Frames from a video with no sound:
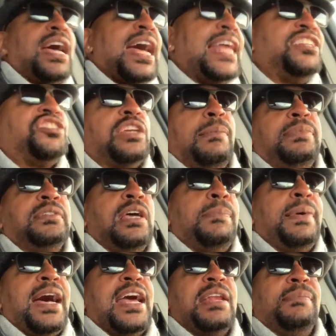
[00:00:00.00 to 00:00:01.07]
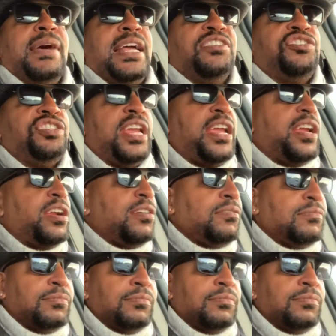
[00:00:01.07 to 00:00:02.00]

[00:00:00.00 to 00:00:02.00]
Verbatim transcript: I jumped up out of my chair